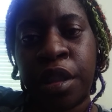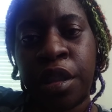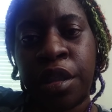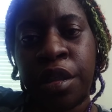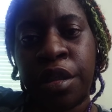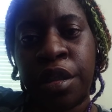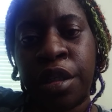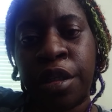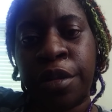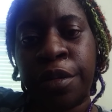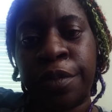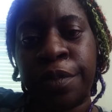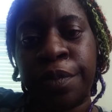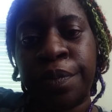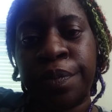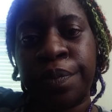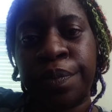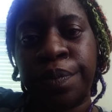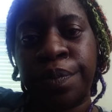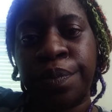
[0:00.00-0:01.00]
You know?
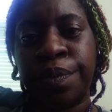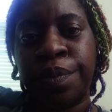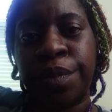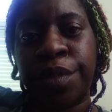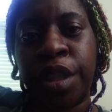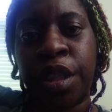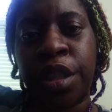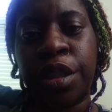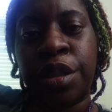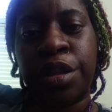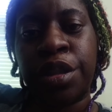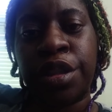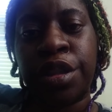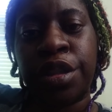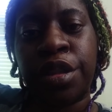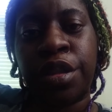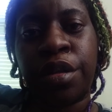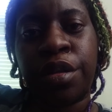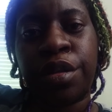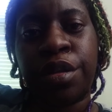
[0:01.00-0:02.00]
And you
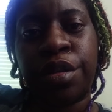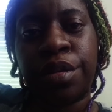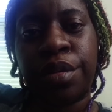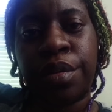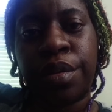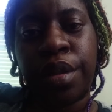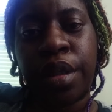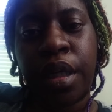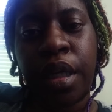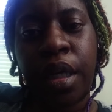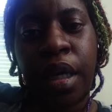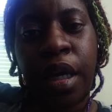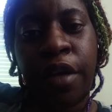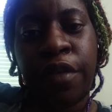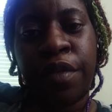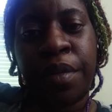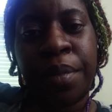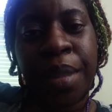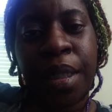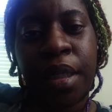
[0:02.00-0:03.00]
shouldn't talk to
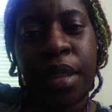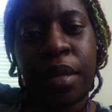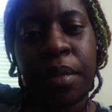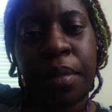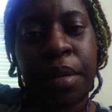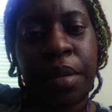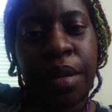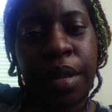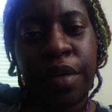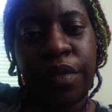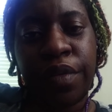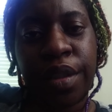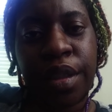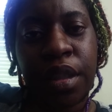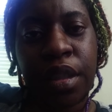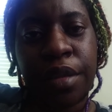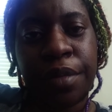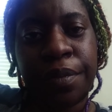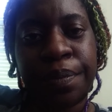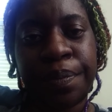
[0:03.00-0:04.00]
everybody about
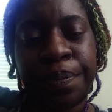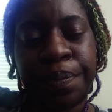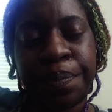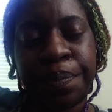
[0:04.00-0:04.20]
everything.